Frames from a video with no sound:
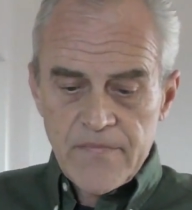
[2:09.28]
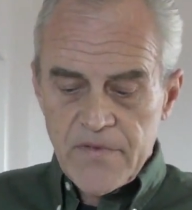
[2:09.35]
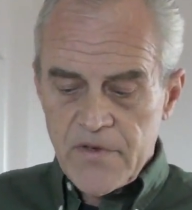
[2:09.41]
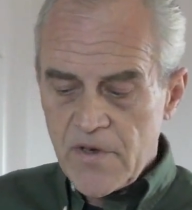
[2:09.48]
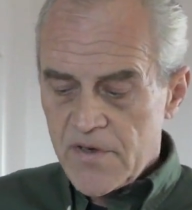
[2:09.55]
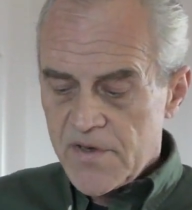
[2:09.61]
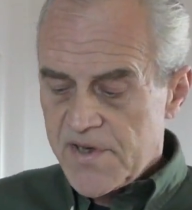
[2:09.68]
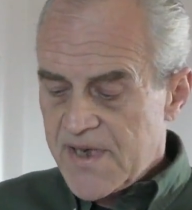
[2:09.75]

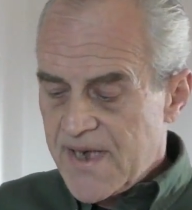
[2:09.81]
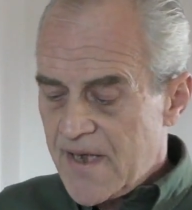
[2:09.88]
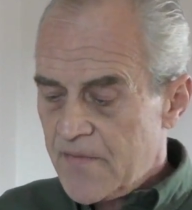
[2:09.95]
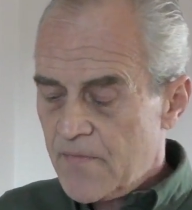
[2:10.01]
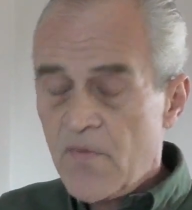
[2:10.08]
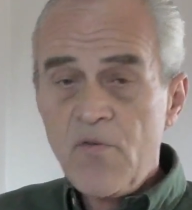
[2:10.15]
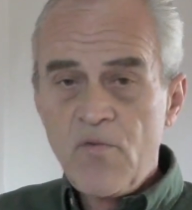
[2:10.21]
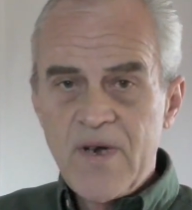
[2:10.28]
Do you understand?
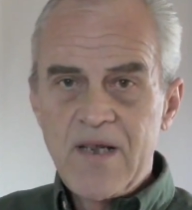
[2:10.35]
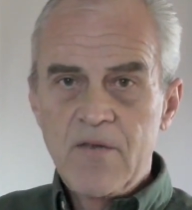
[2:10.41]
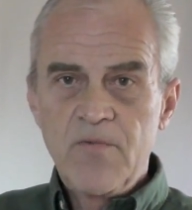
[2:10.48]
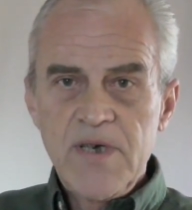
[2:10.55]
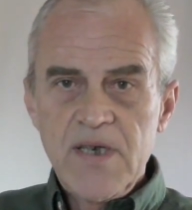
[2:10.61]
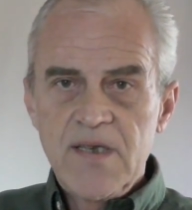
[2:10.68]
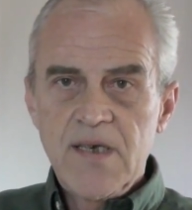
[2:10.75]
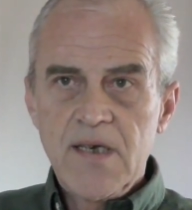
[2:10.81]
Well,
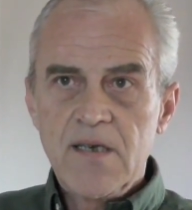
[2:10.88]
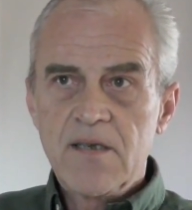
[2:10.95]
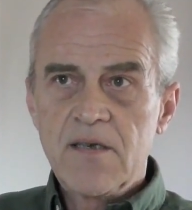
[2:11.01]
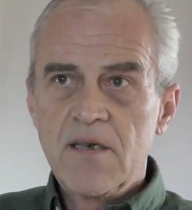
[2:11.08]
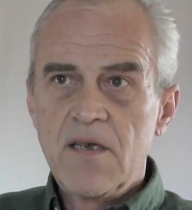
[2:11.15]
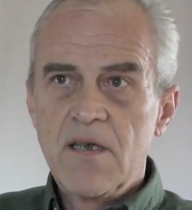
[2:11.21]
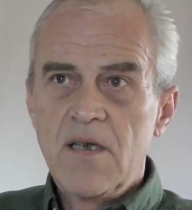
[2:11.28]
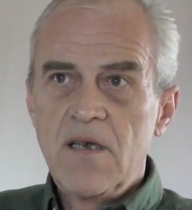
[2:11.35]
we did
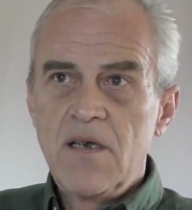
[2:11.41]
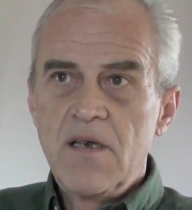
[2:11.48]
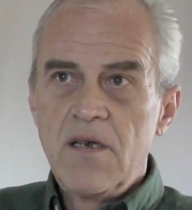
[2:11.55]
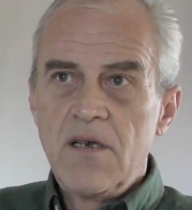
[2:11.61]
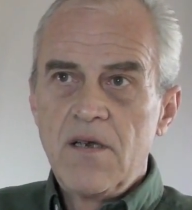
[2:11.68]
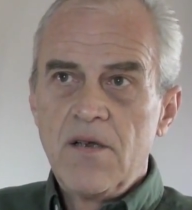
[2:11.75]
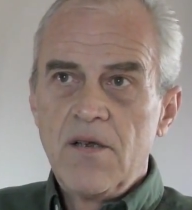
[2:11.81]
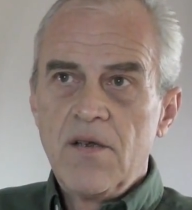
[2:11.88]

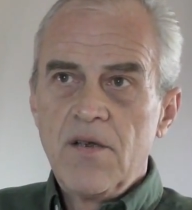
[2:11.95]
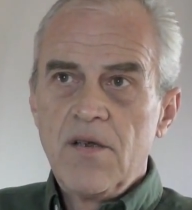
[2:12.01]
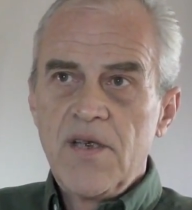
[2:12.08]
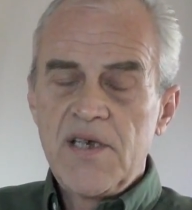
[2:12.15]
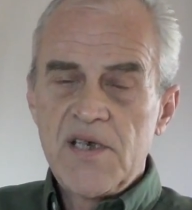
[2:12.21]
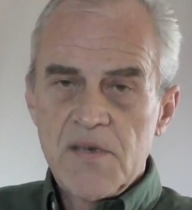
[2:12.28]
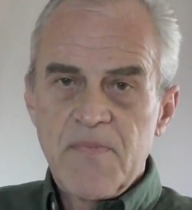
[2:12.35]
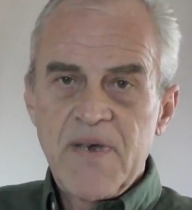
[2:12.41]

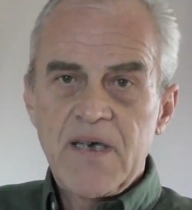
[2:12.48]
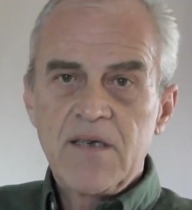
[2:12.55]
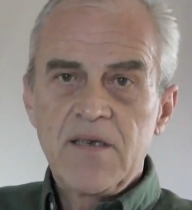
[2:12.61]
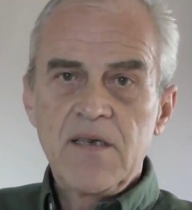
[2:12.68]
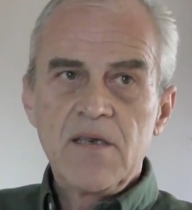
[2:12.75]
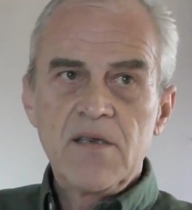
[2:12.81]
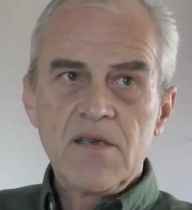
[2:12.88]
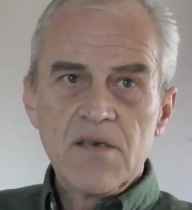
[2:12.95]
expect
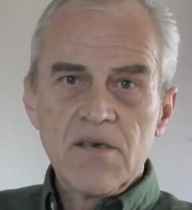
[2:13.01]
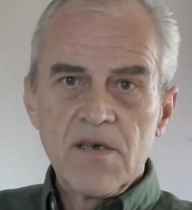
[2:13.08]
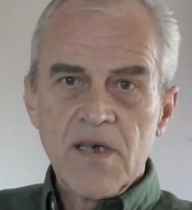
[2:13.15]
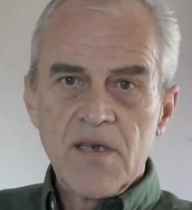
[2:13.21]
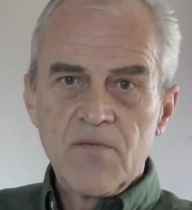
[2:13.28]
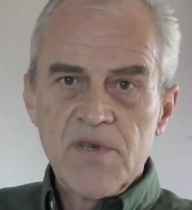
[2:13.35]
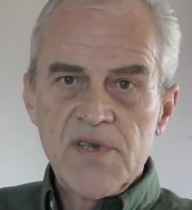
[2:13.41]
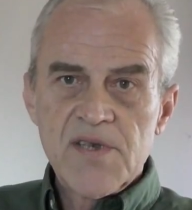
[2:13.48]
it
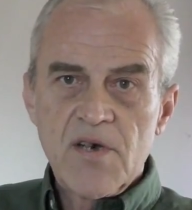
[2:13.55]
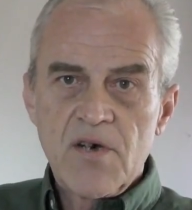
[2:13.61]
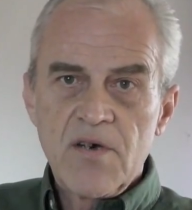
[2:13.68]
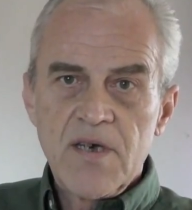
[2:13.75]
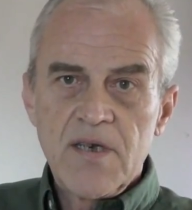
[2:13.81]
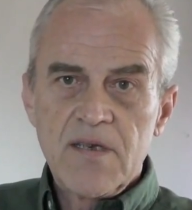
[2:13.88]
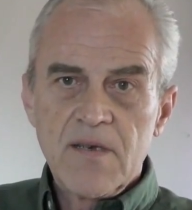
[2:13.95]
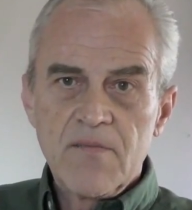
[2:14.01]
and we saw
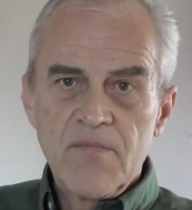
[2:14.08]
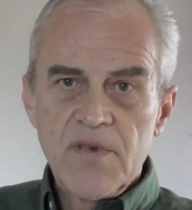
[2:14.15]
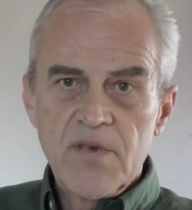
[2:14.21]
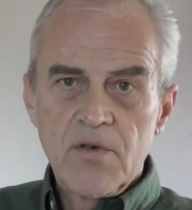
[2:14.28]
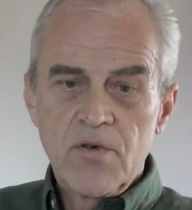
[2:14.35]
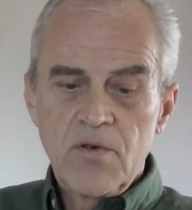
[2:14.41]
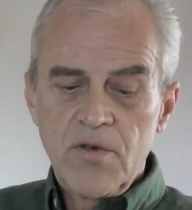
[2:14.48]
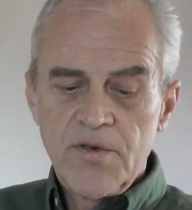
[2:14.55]
it, and we
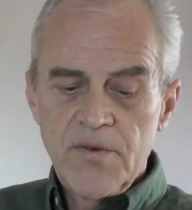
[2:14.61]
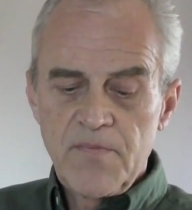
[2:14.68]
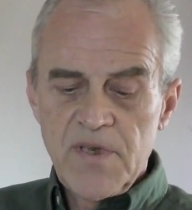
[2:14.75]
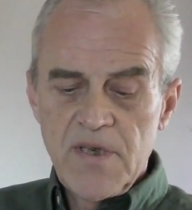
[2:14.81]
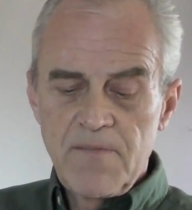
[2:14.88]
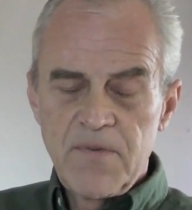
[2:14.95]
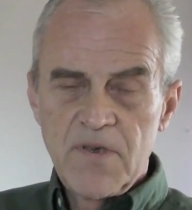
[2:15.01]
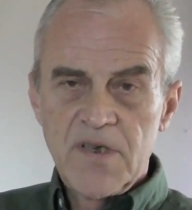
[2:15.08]
told the
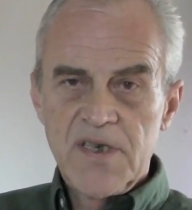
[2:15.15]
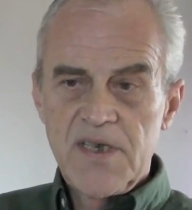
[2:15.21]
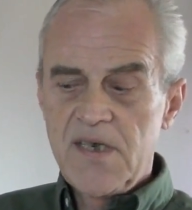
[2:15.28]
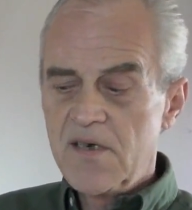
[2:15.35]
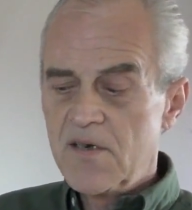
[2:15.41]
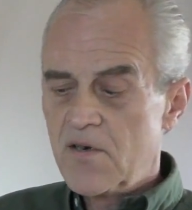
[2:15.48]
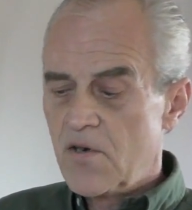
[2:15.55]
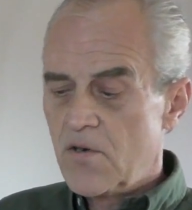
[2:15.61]
people a
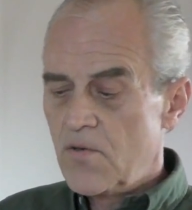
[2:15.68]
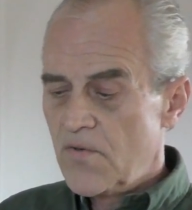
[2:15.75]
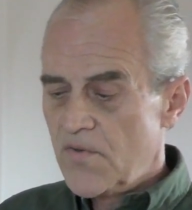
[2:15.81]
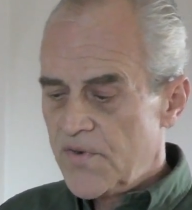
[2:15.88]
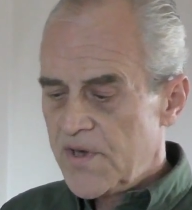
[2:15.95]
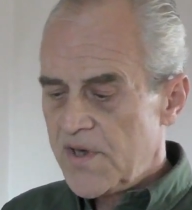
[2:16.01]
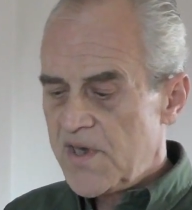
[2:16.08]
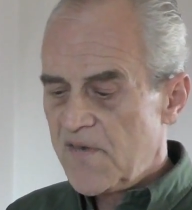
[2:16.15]
year ago
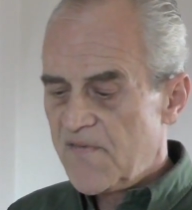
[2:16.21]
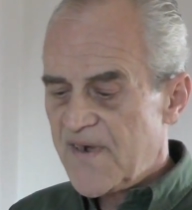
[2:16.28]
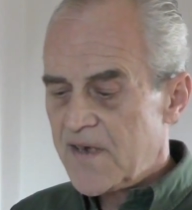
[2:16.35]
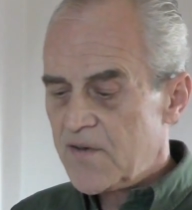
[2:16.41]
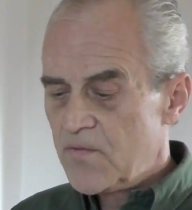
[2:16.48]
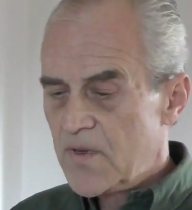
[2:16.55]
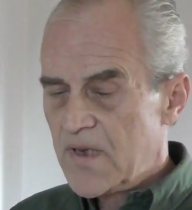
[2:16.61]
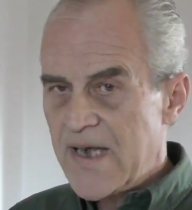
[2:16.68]
this
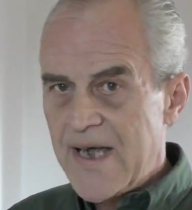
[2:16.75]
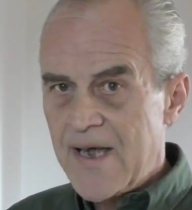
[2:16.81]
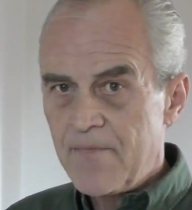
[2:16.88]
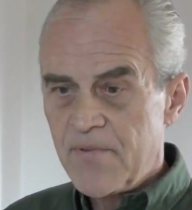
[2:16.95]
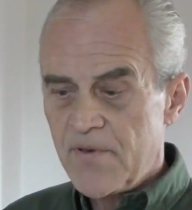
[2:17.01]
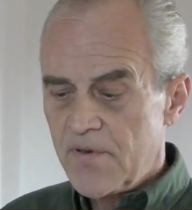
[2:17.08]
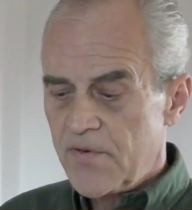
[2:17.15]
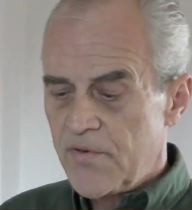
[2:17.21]
event will
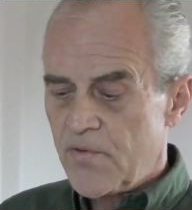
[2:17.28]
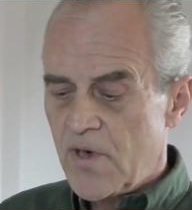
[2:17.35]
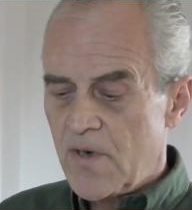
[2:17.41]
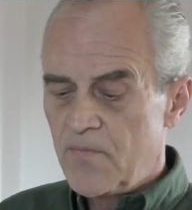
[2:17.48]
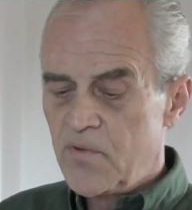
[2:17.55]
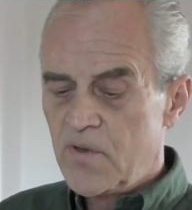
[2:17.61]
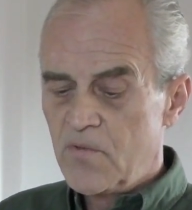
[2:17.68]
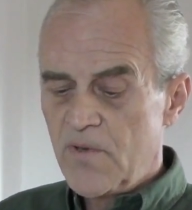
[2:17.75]
happen,
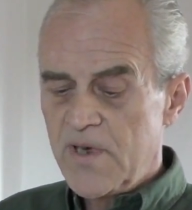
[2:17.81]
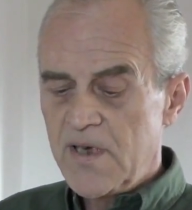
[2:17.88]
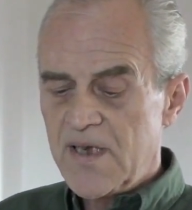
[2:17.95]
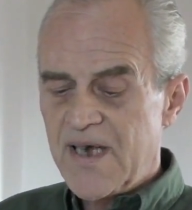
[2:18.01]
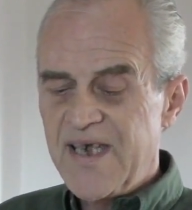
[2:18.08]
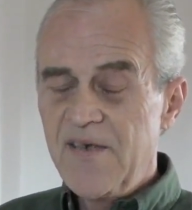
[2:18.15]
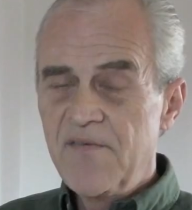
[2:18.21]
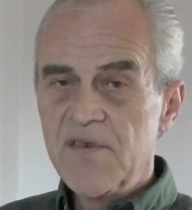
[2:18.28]
Trump will win.
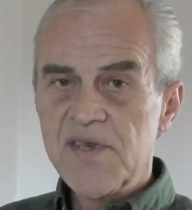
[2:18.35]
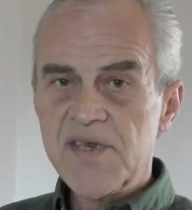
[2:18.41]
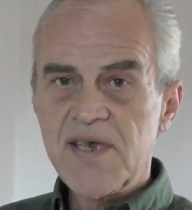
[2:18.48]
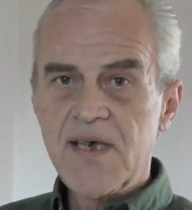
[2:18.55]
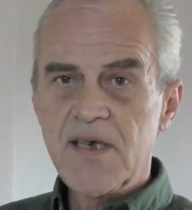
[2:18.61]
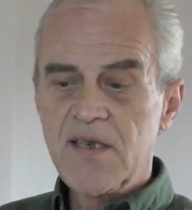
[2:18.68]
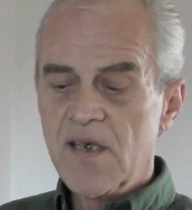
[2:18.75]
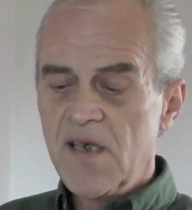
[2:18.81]
I even
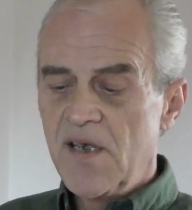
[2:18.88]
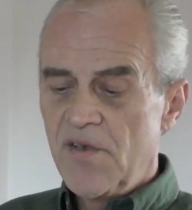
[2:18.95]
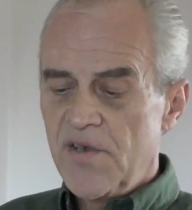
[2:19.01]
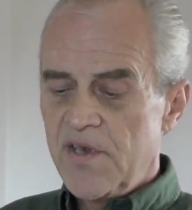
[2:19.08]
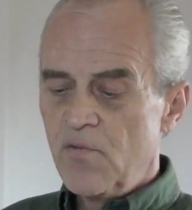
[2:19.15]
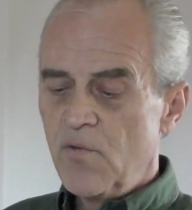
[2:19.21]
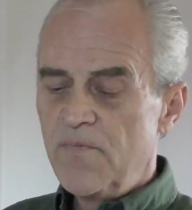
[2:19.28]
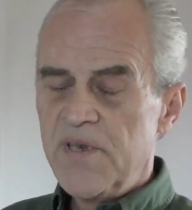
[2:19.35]
said
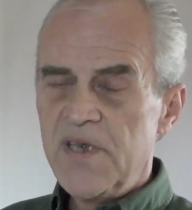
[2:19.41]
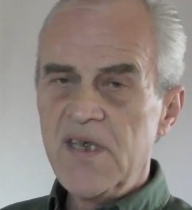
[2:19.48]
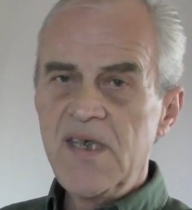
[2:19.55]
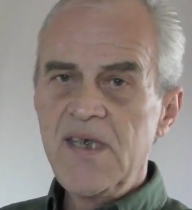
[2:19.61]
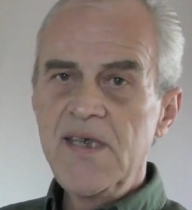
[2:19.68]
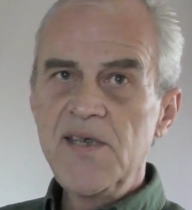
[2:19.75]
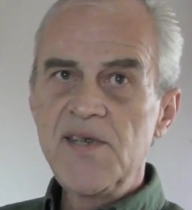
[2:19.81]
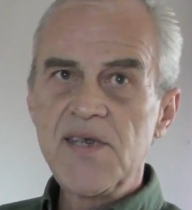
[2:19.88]
it would be
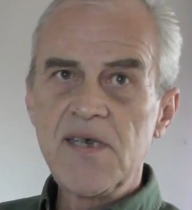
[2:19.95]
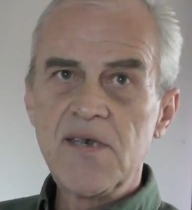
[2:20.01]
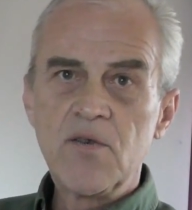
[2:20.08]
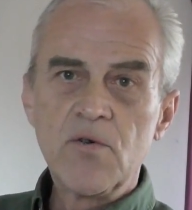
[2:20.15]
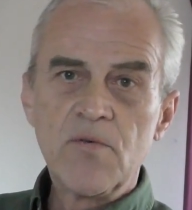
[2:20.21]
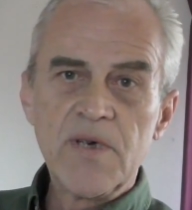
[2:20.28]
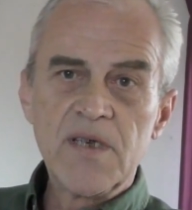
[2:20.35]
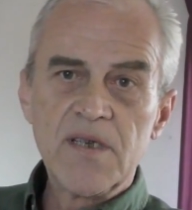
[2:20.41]
easy
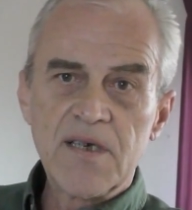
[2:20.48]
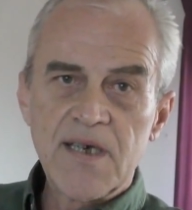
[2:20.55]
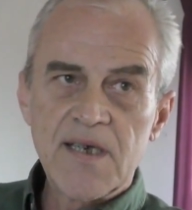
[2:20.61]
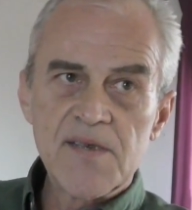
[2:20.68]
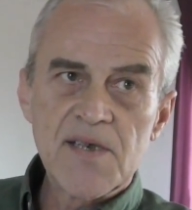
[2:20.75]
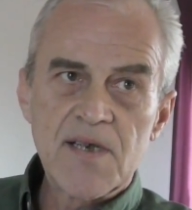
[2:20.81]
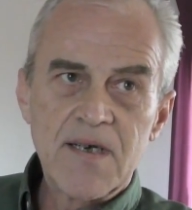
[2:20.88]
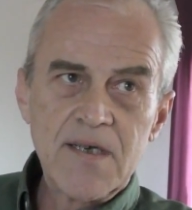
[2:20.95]
to win
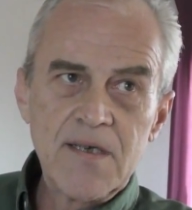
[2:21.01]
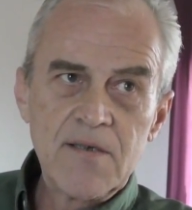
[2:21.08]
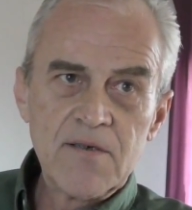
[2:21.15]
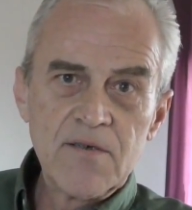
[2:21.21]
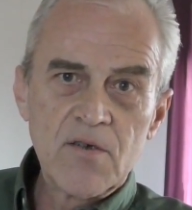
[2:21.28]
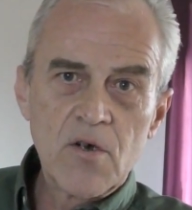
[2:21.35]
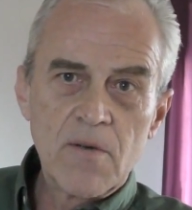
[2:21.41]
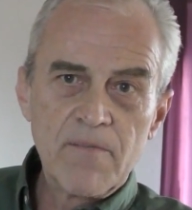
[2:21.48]
against
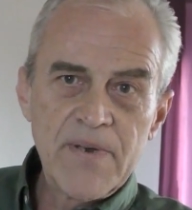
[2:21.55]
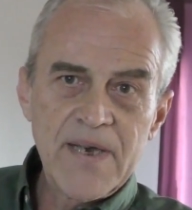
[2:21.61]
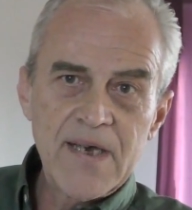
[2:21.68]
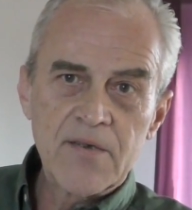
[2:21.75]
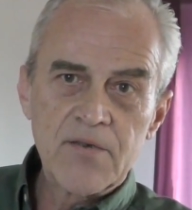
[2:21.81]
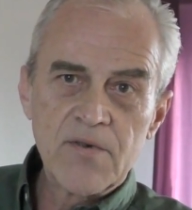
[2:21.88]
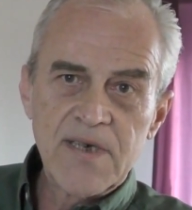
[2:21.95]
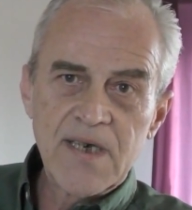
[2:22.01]
Clinton
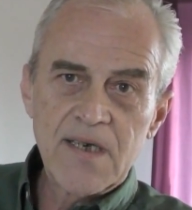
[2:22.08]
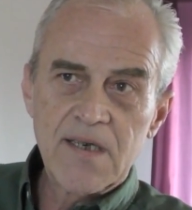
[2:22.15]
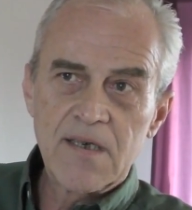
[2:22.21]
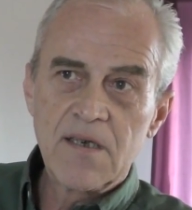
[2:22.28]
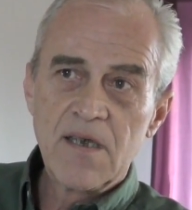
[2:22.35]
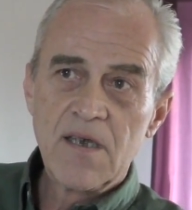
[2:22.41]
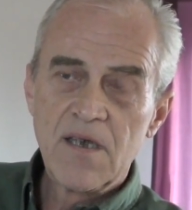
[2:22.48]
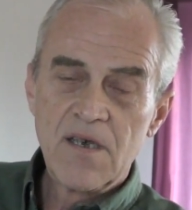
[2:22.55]
compared to getting